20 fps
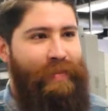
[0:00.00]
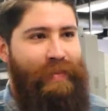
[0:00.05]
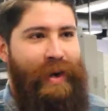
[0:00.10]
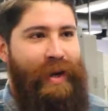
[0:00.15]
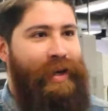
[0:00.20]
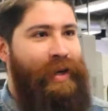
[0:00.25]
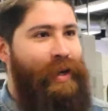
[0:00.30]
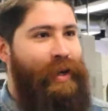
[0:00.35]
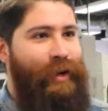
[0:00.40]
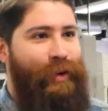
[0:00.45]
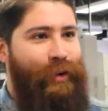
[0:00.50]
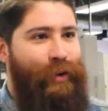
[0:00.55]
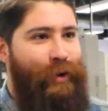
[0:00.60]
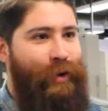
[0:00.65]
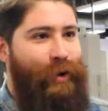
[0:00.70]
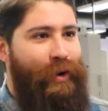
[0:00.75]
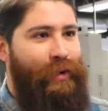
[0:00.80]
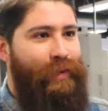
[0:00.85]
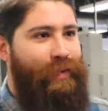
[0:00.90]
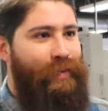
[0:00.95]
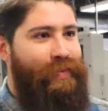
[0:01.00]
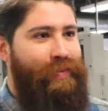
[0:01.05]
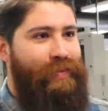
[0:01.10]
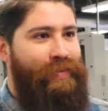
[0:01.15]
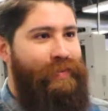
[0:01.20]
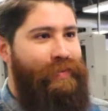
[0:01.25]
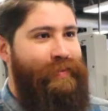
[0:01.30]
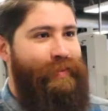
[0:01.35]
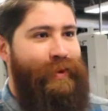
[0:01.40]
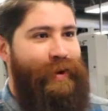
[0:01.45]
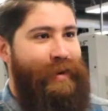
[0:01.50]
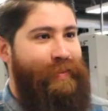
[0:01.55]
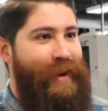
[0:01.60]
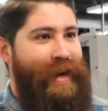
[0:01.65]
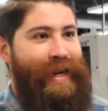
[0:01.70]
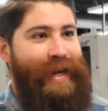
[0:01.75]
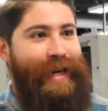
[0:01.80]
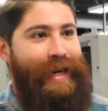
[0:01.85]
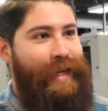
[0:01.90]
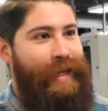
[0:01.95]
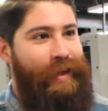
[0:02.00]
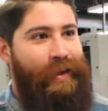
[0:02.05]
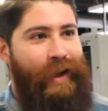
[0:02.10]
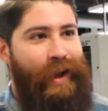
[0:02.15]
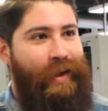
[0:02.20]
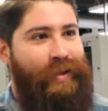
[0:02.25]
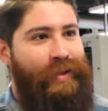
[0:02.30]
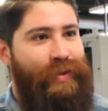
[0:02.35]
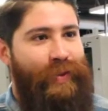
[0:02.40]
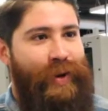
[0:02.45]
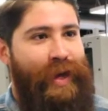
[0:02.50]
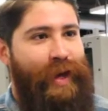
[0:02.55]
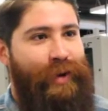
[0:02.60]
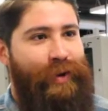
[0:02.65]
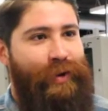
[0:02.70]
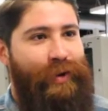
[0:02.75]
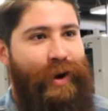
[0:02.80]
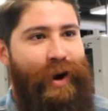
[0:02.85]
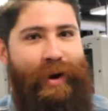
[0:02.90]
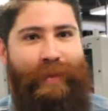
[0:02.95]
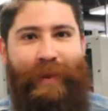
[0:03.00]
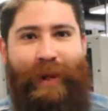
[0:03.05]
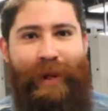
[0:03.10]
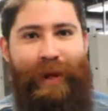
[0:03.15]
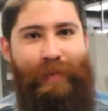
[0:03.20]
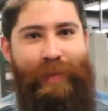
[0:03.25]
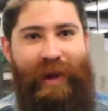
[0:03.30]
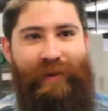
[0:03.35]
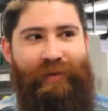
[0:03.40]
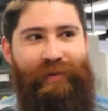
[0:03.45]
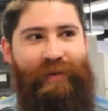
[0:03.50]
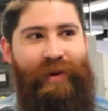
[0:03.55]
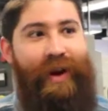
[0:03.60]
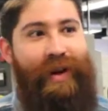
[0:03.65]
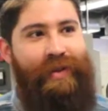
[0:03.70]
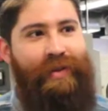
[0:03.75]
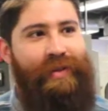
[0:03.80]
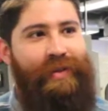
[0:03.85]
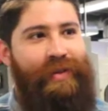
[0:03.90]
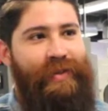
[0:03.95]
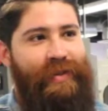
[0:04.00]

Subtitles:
money or what am I going to eat next week or how am I going to pay for rent.